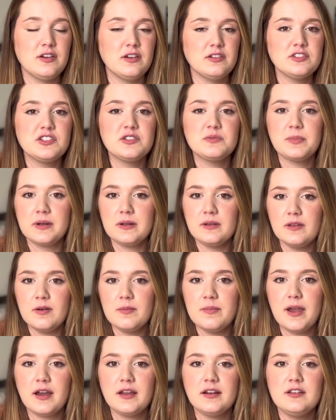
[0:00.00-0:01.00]
I'll just put a little
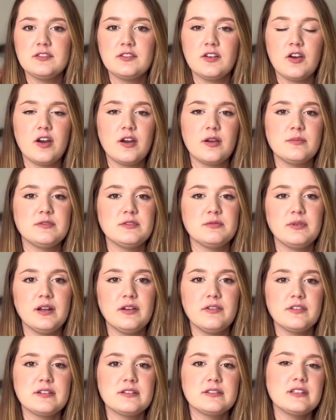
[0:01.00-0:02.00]
bit on his arms,
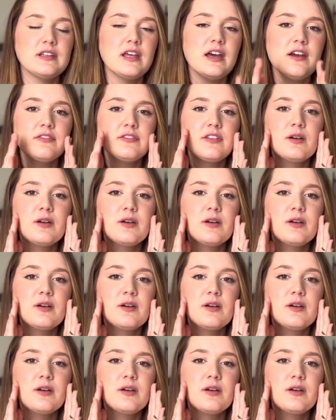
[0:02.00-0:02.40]
whatever's left.